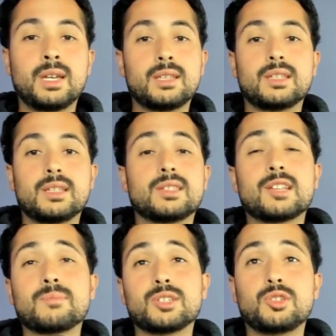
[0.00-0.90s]
This
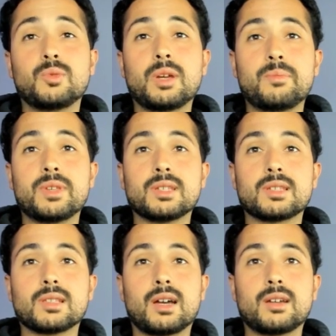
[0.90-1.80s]
has my two-way
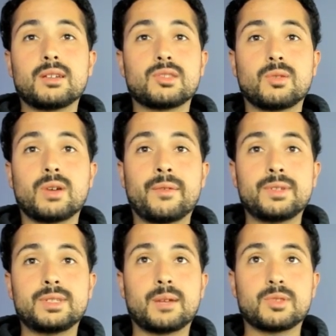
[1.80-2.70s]
business line, so every
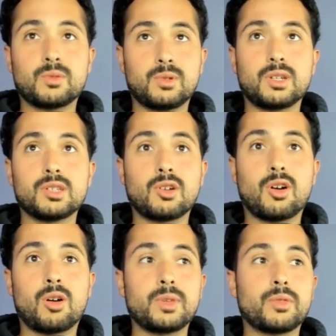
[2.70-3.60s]
time someone does
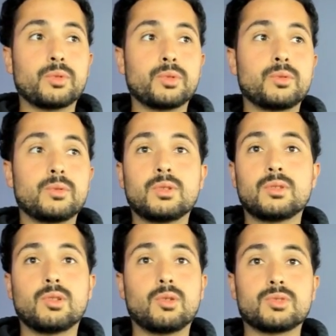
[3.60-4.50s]
call me through
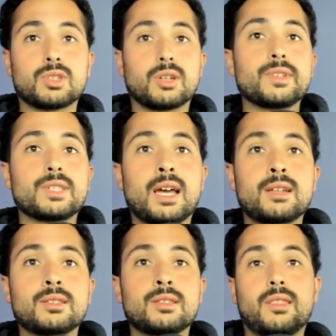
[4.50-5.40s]
local service
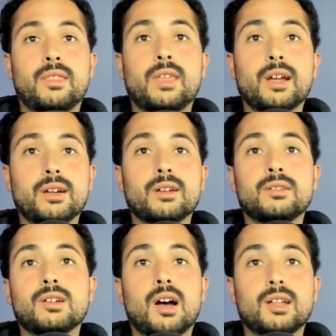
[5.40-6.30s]
ads, their
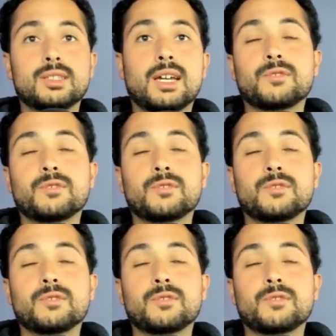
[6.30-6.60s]
contact